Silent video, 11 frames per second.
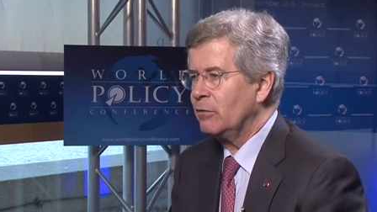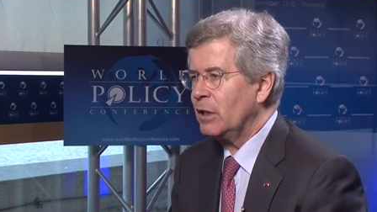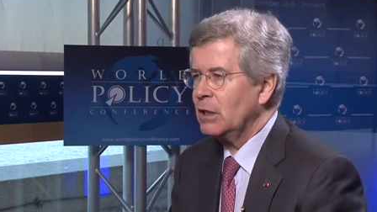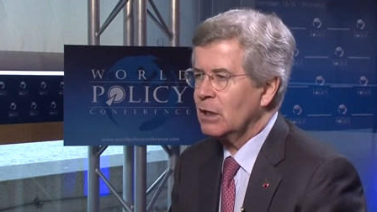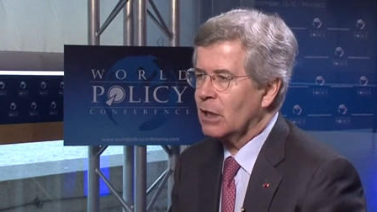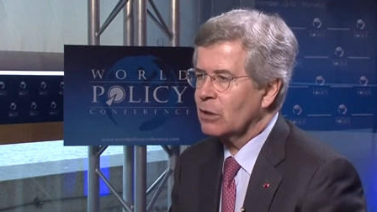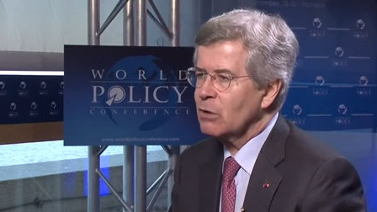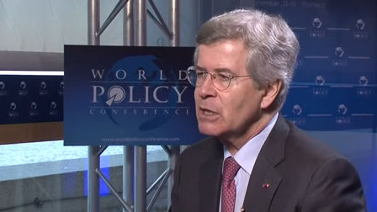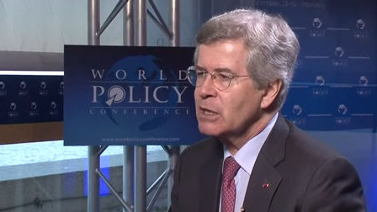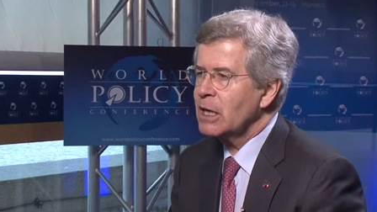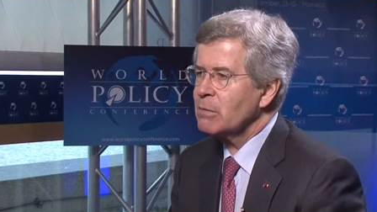the uh,
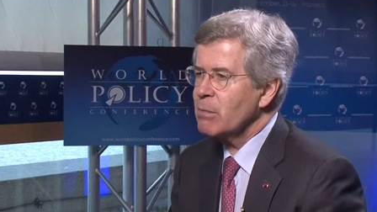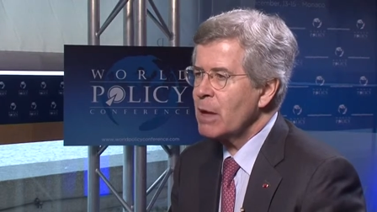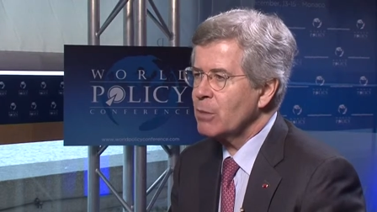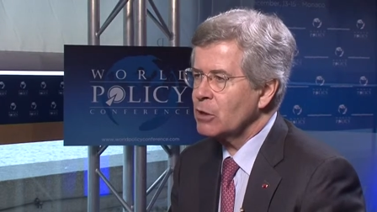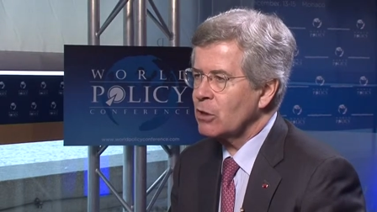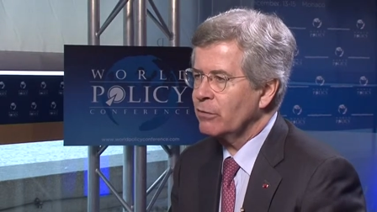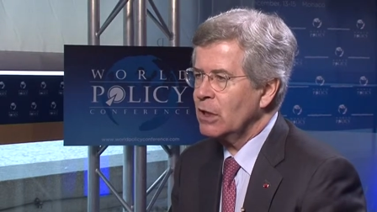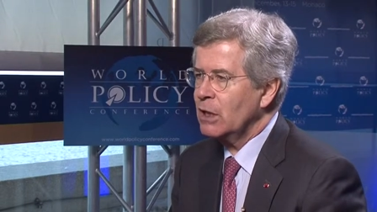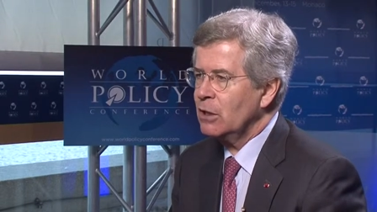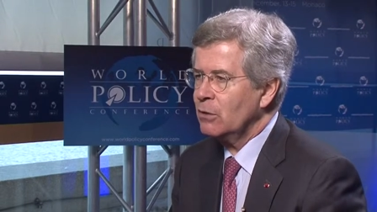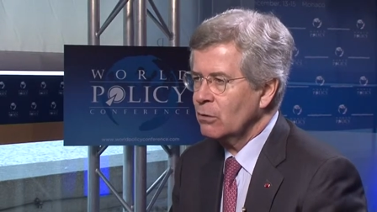28 members of the
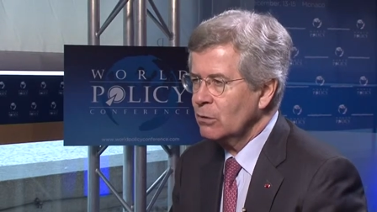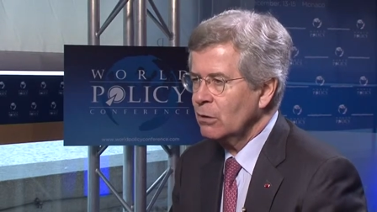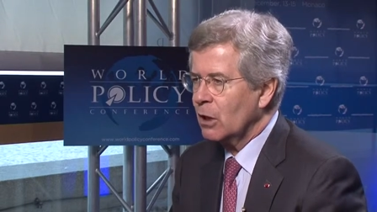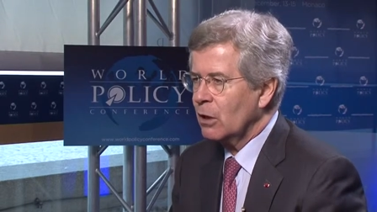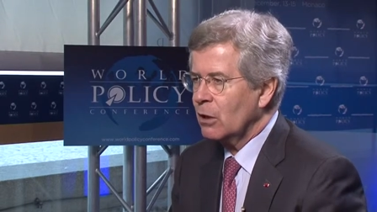EU